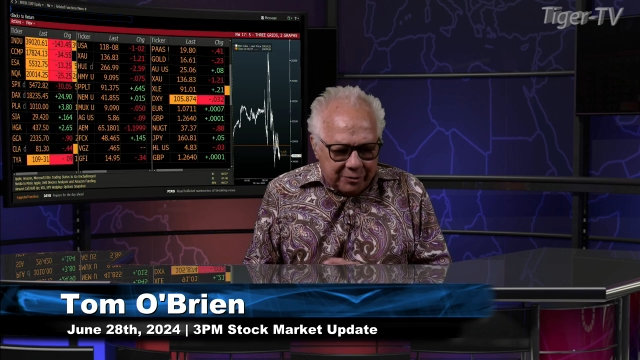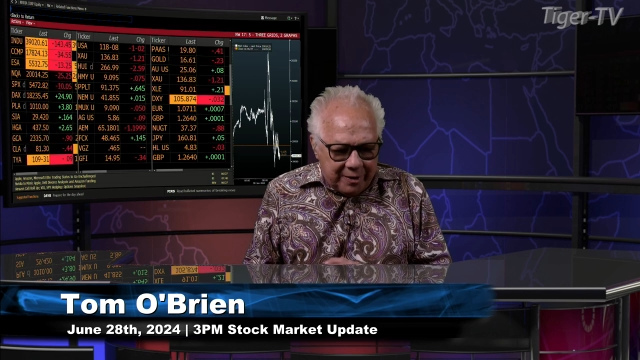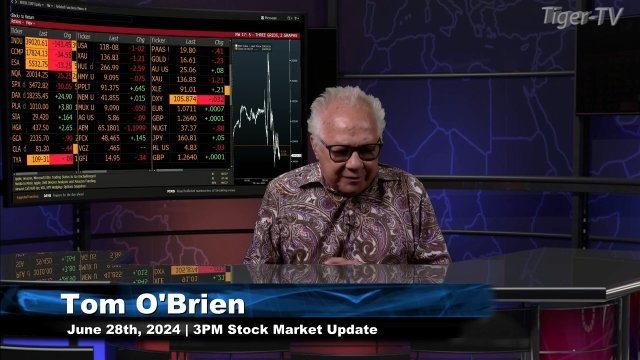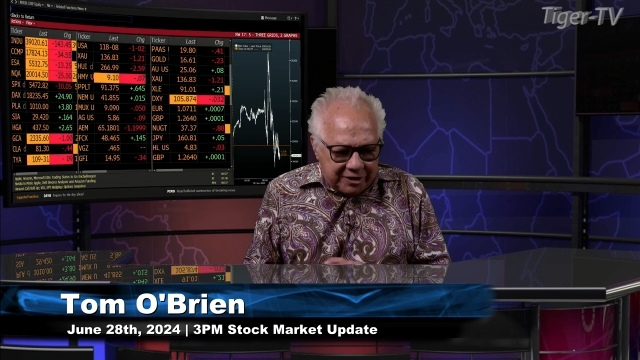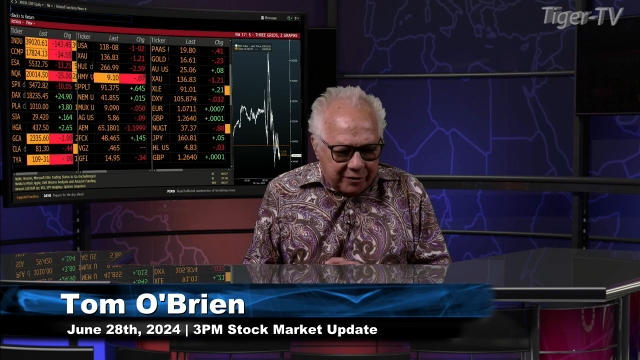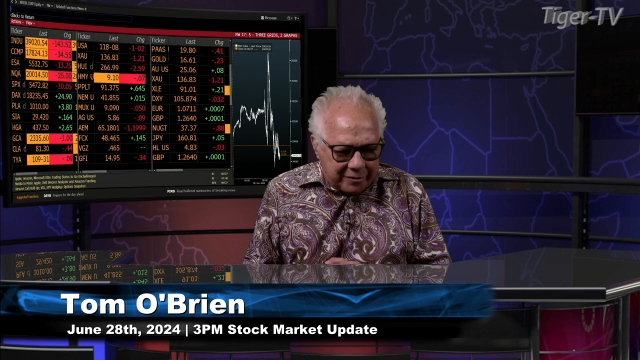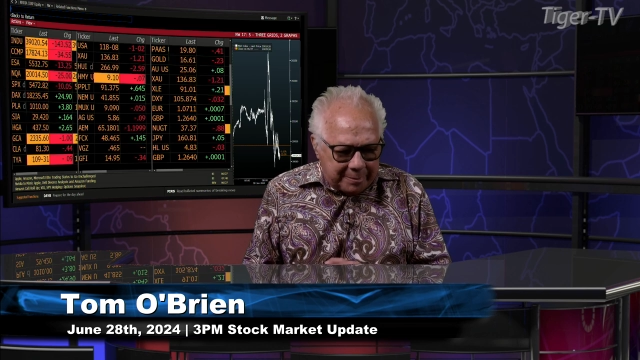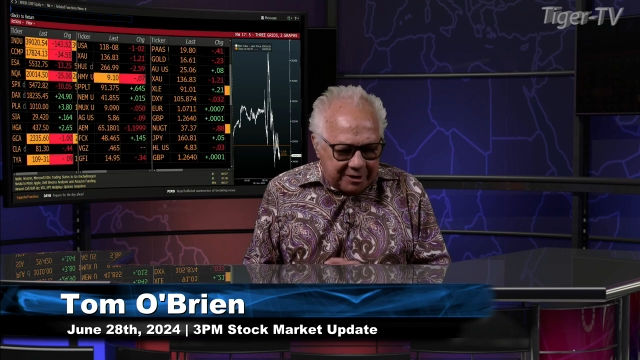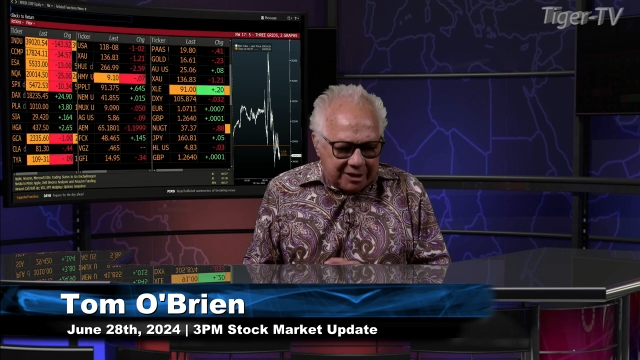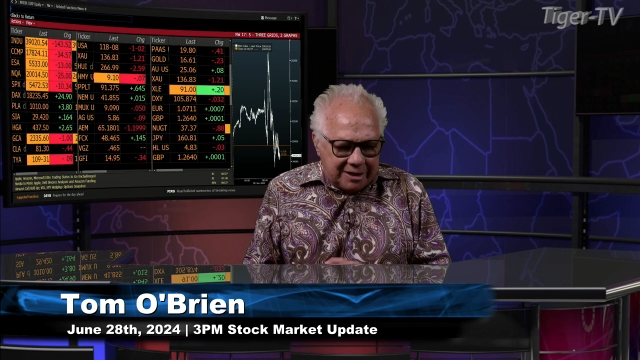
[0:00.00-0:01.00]
We have silver up
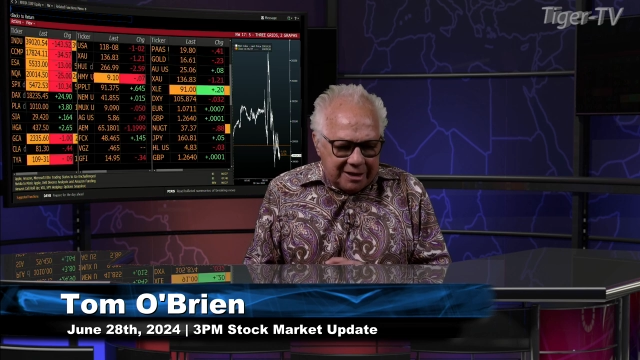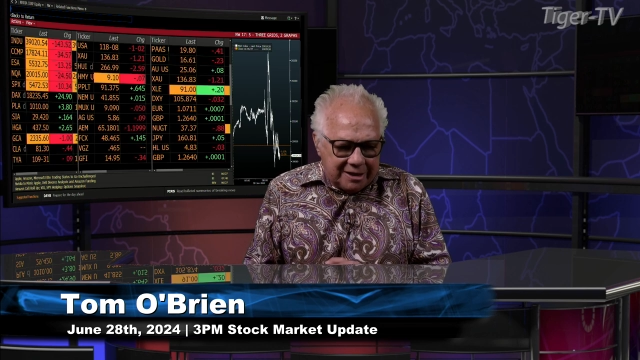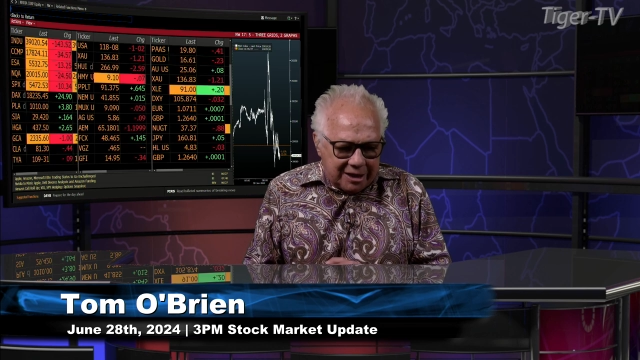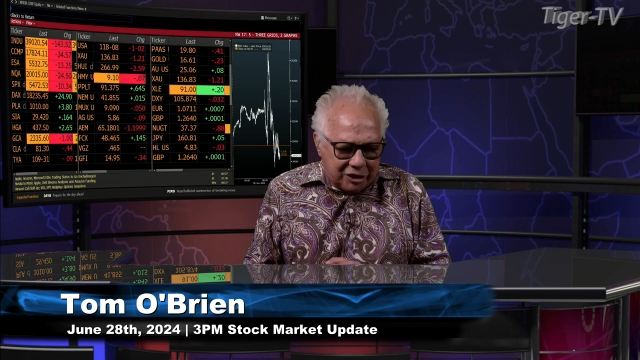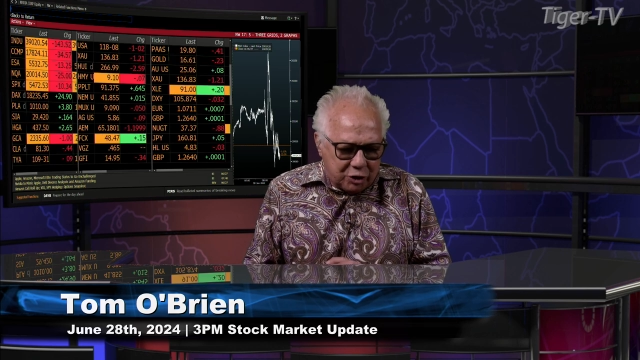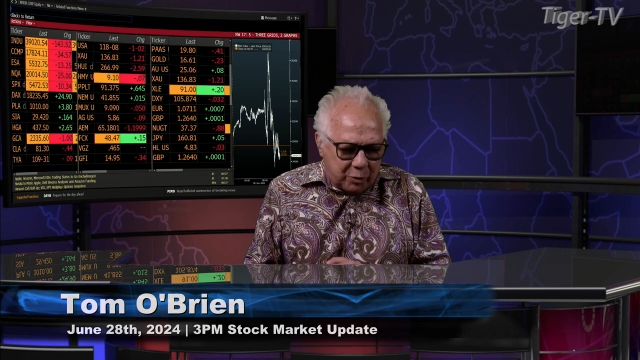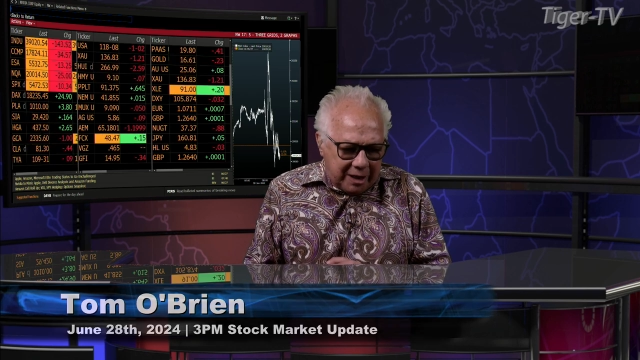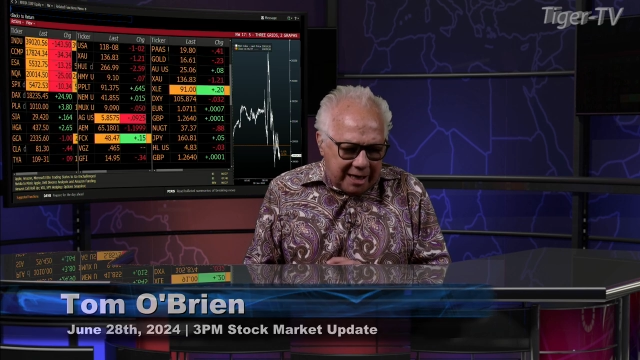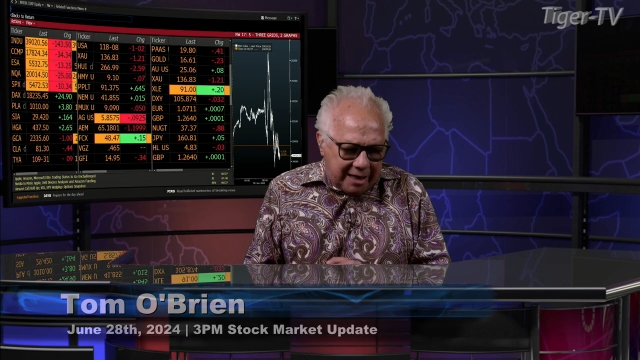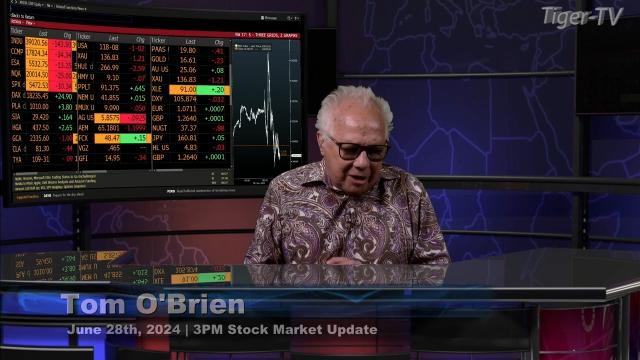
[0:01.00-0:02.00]
16 cents,
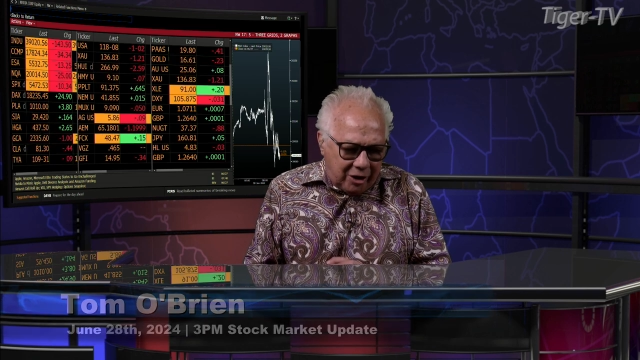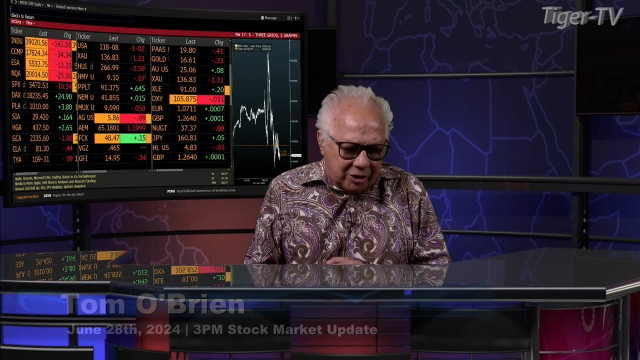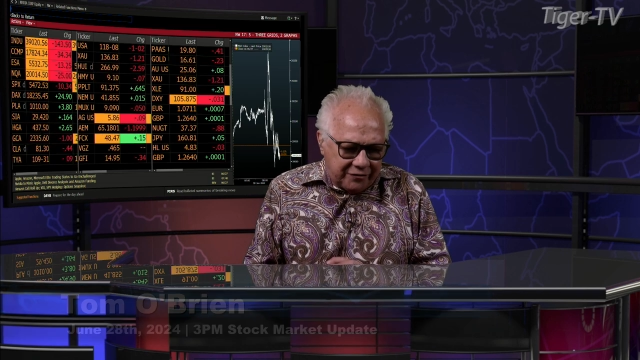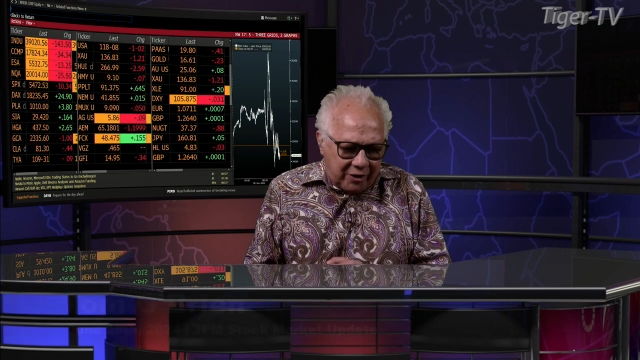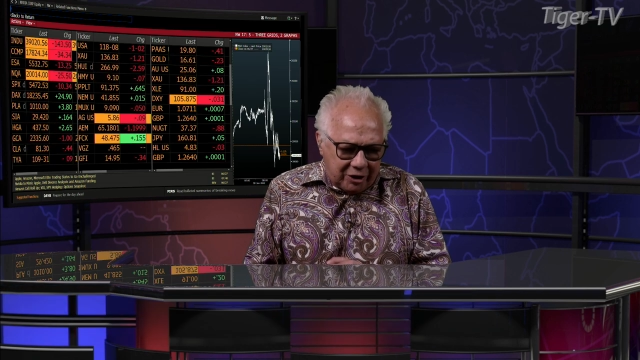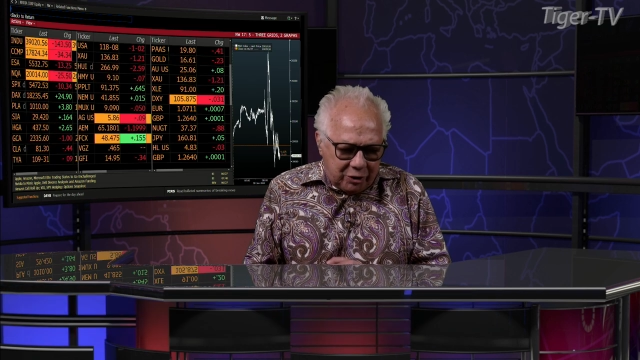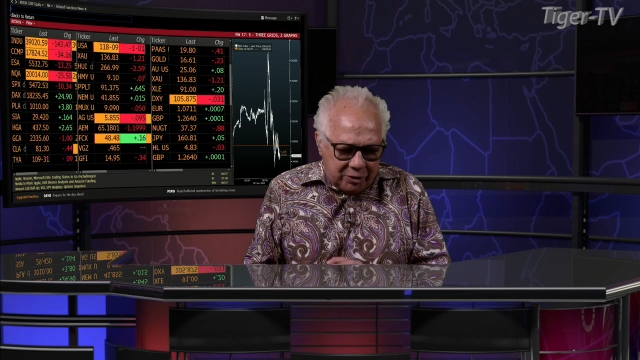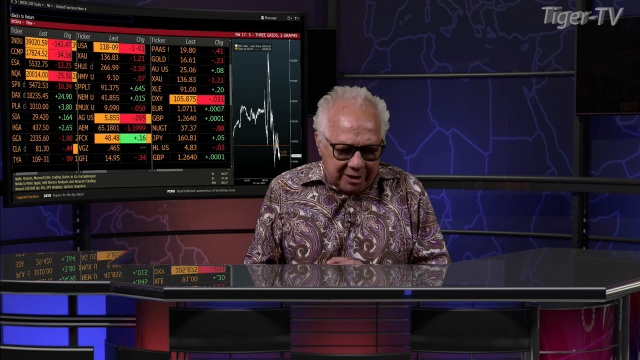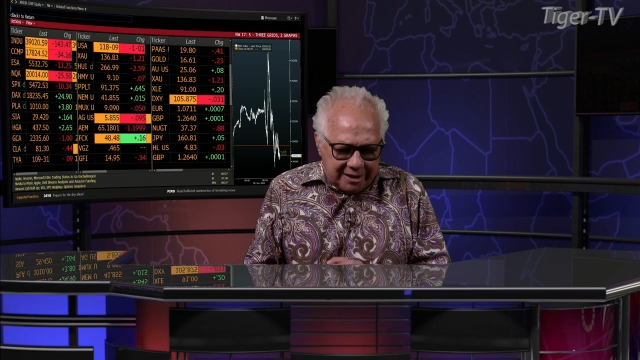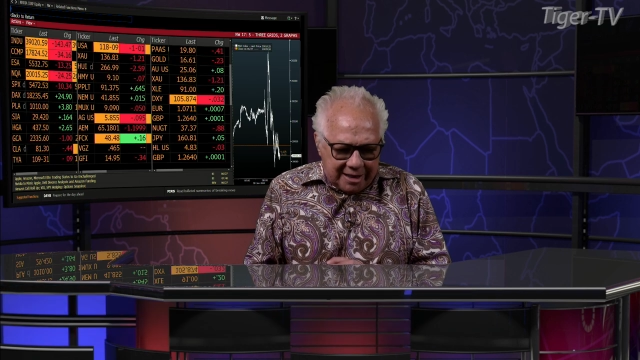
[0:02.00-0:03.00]

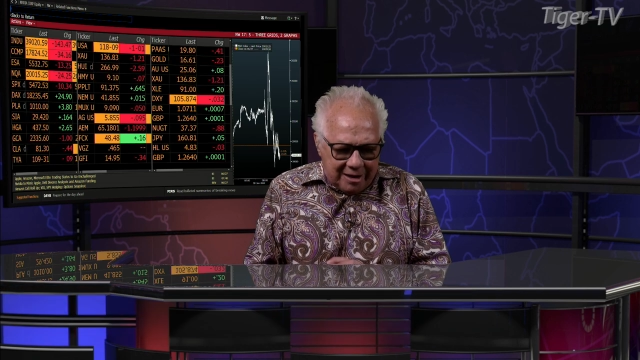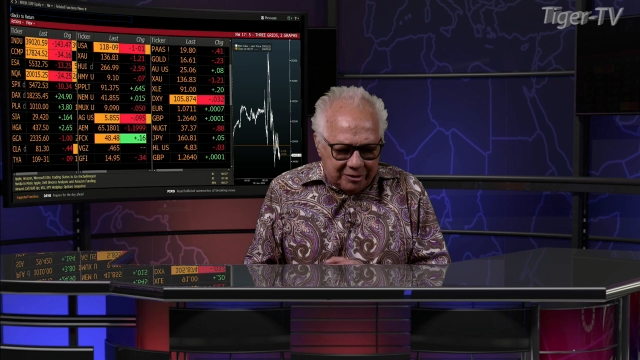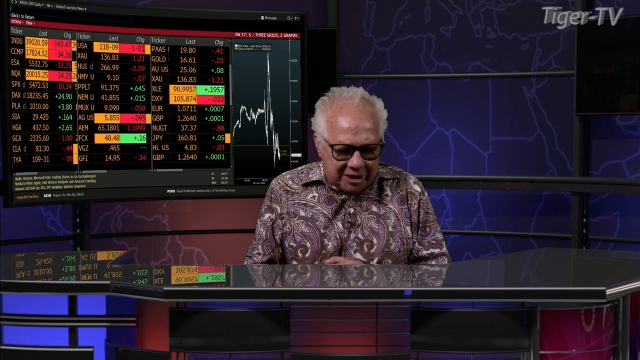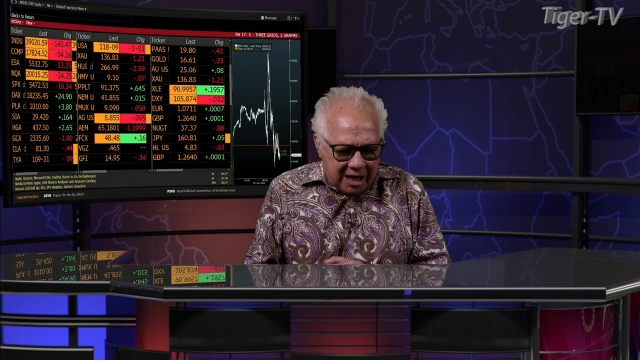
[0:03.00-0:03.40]
$29.42 an ounce.